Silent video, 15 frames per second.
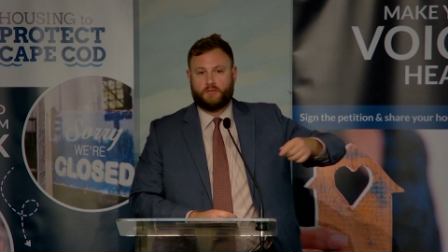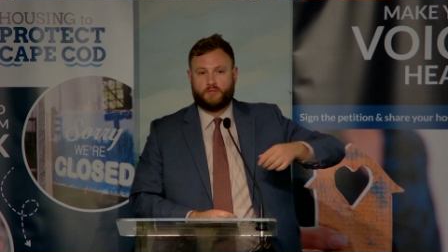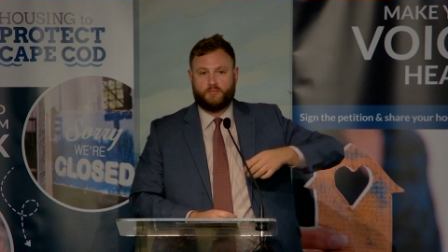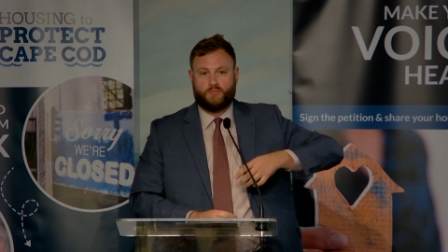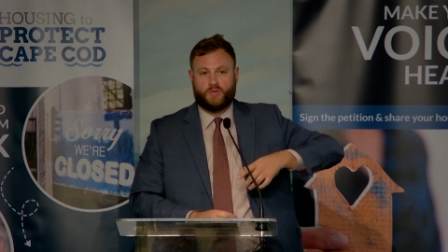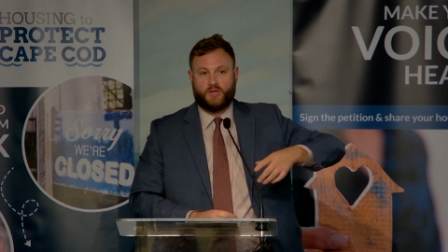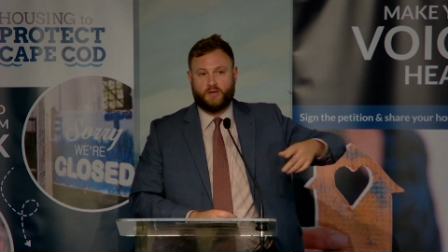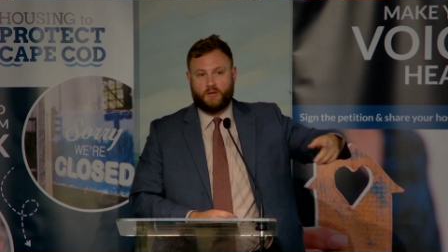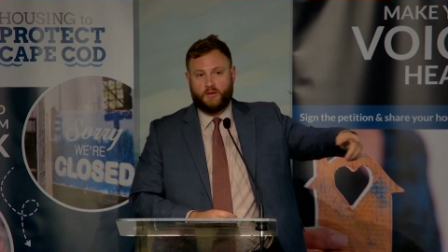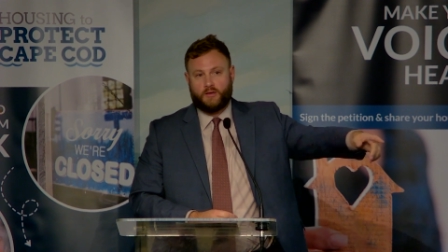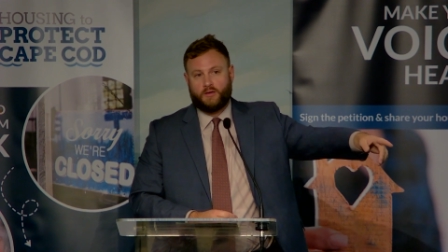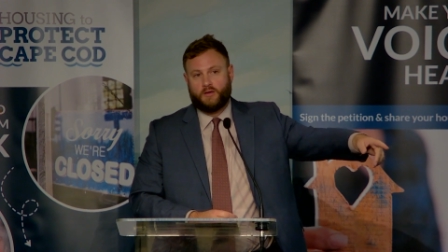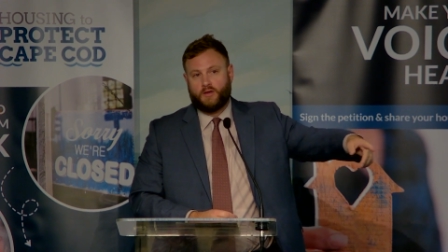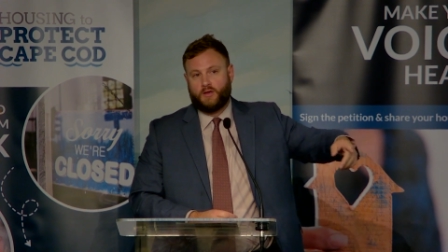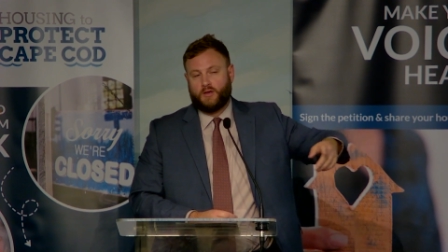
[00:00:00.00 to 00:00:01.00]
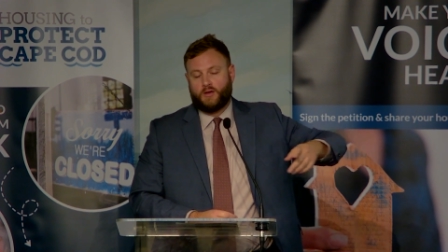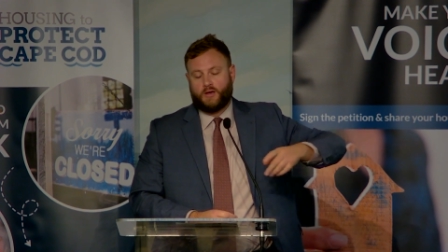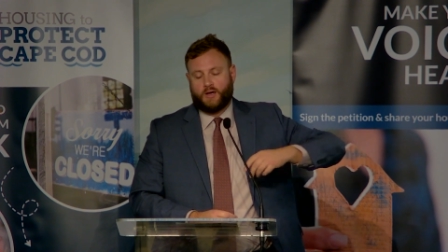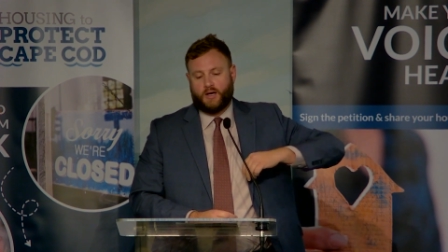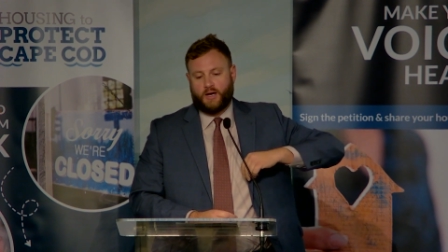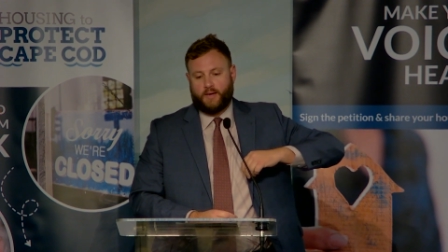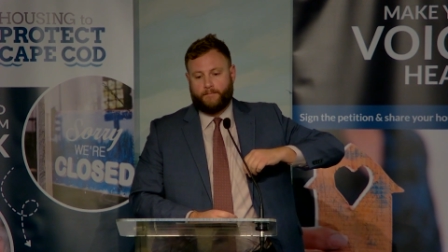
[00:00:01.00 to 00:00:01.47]
bill
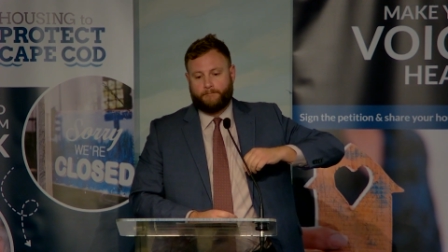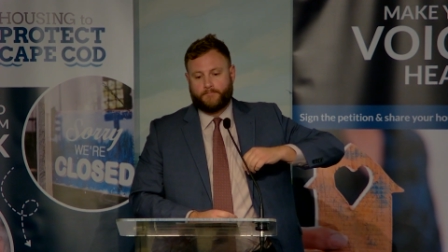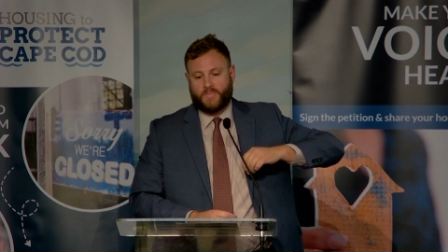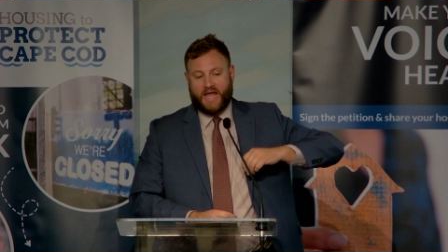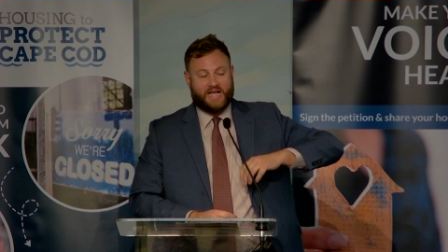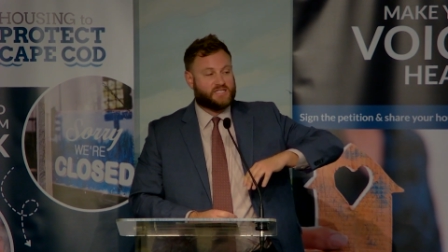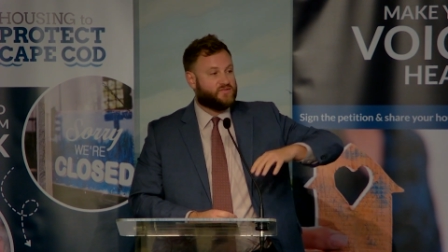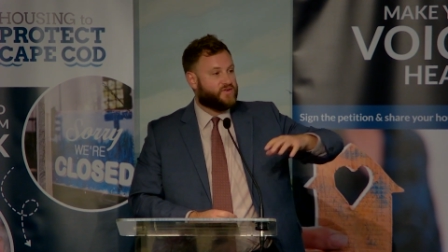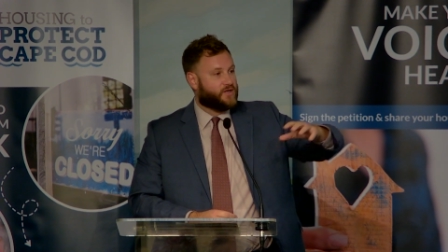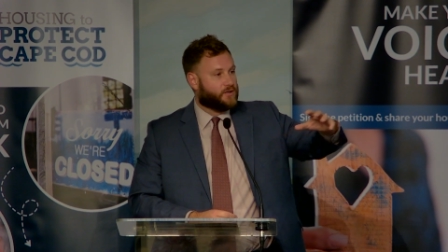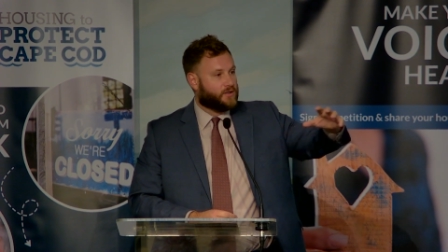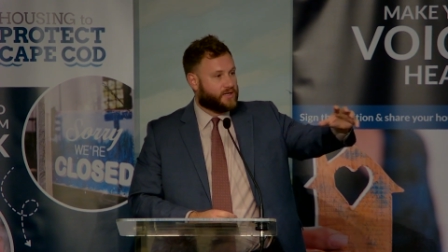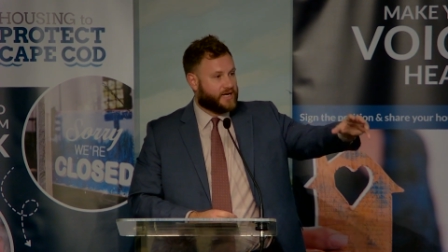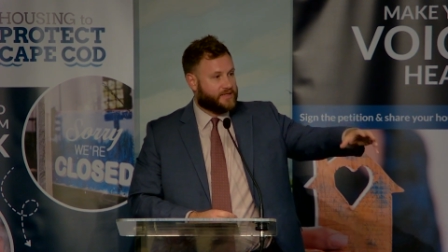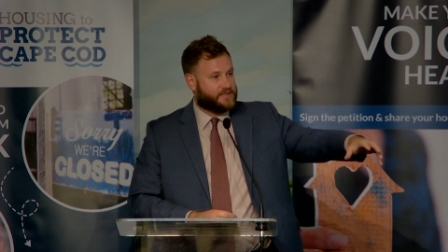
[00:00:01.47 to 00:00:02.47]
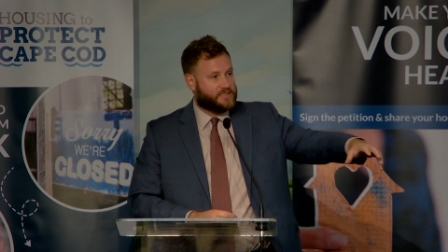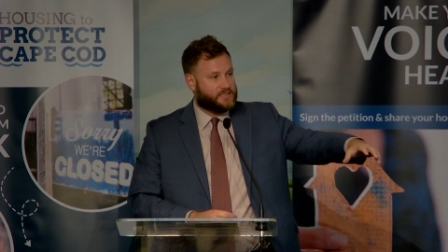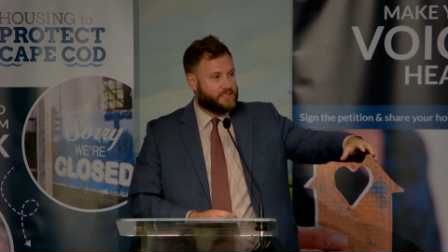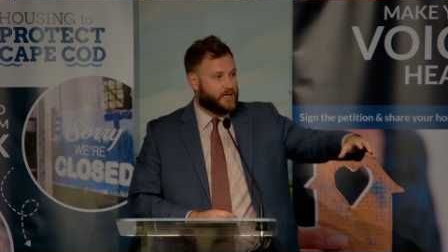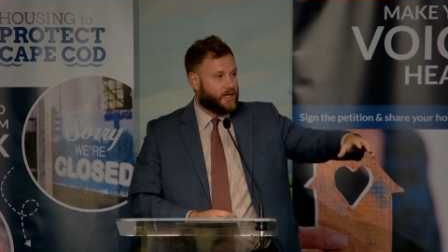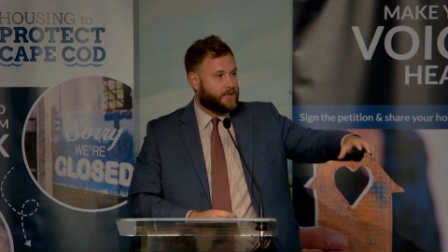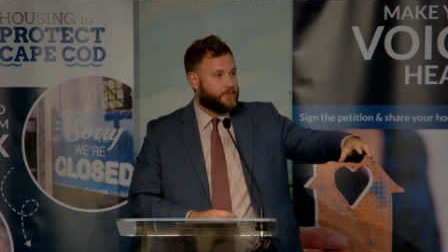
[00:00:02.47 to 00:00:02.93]
as a vehicle to get this
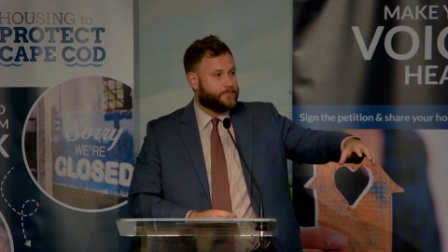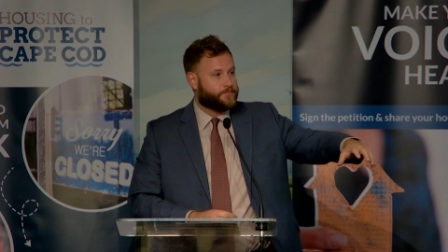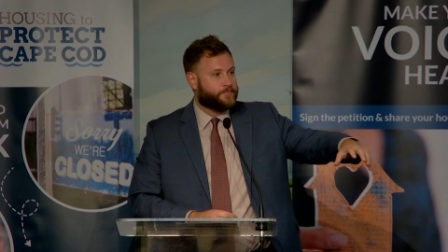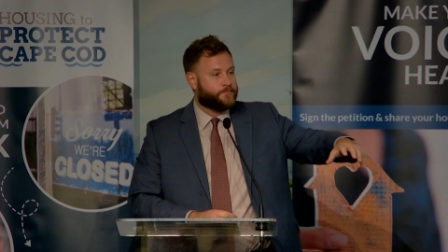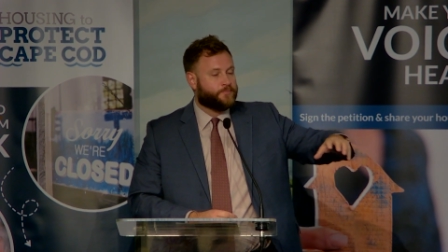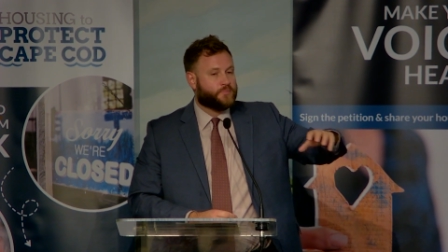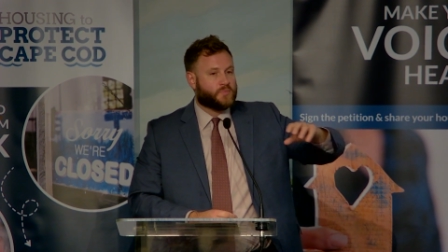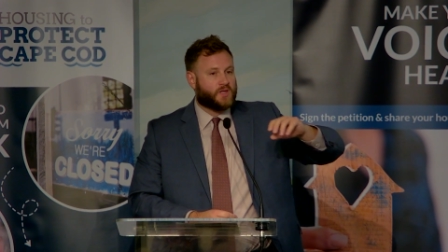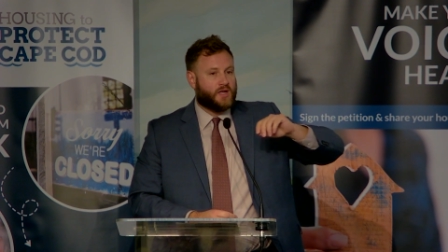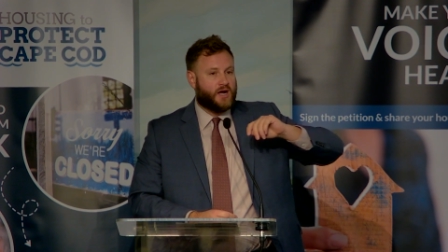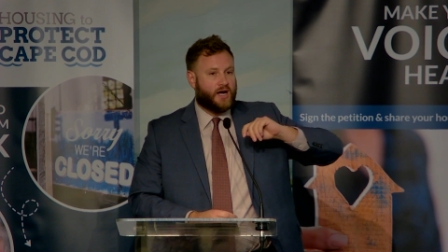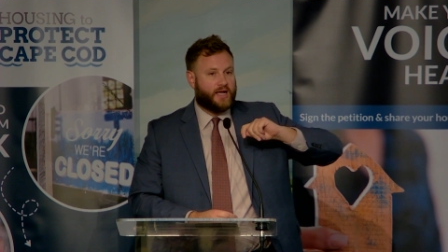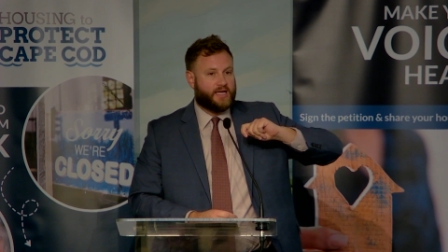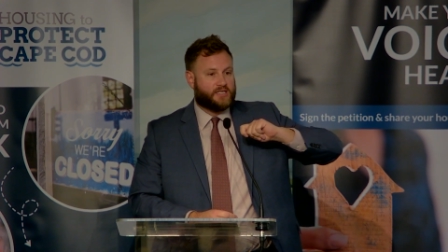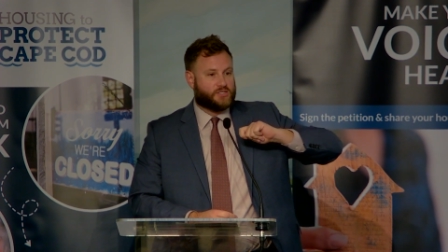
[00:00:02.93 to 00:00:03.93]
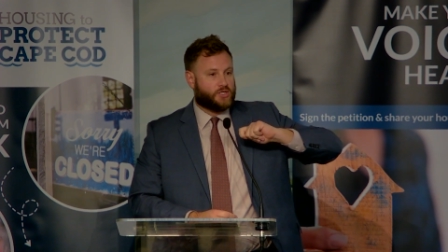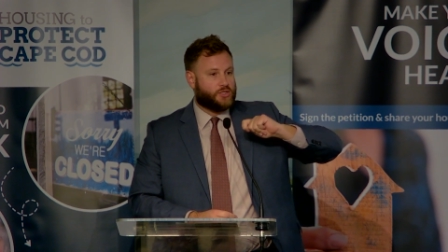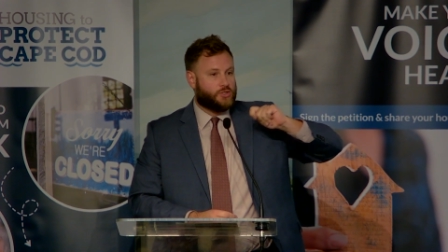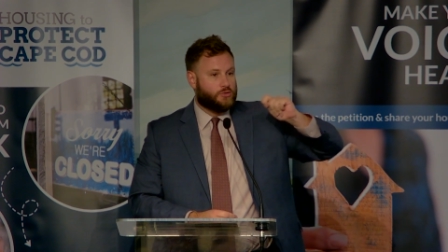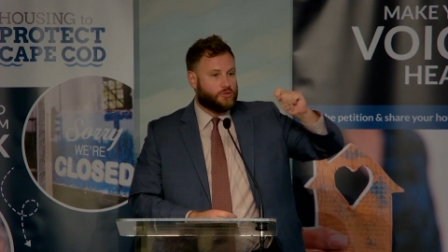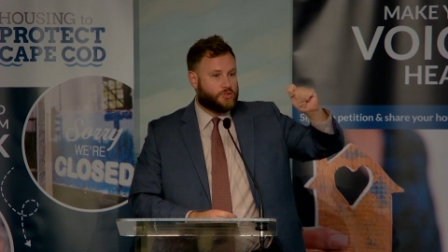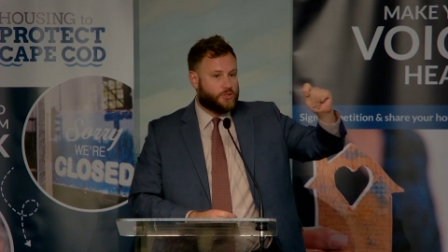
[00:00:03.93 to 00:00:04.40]
done. It is a
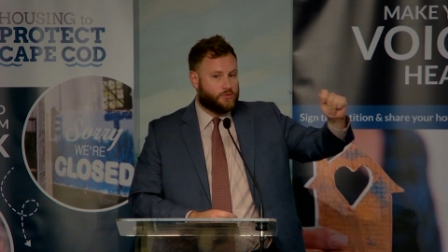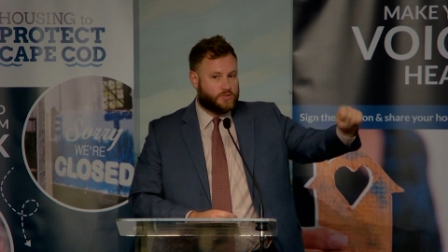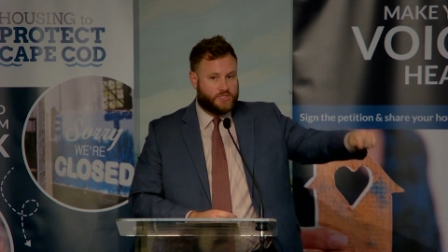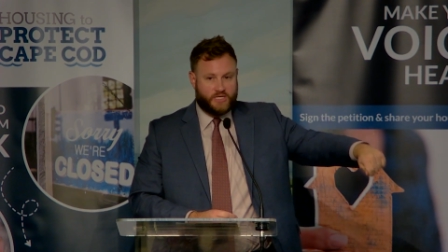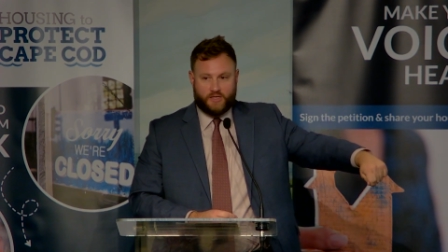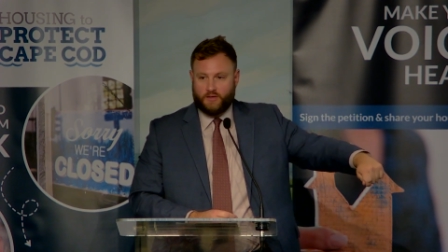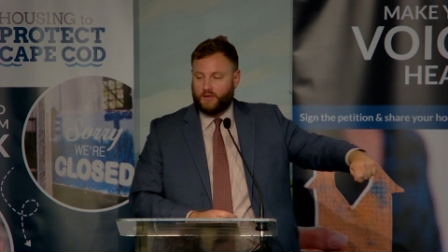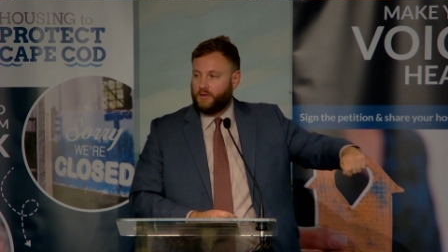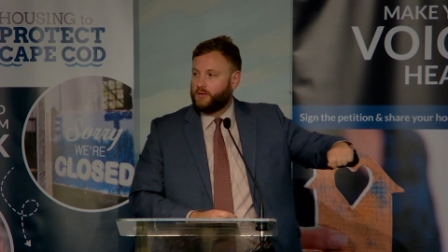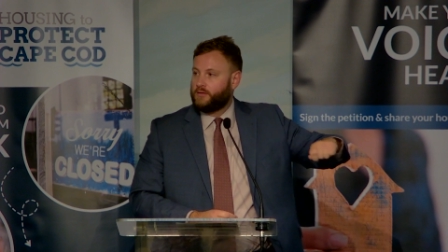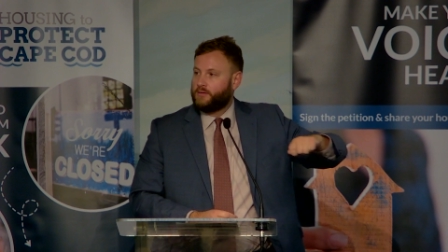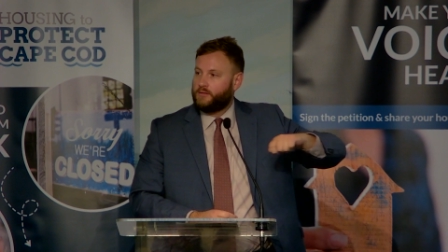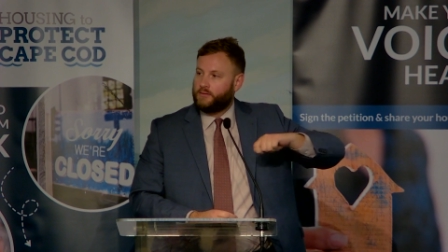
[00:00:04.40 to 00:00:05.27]
huge, huge deal.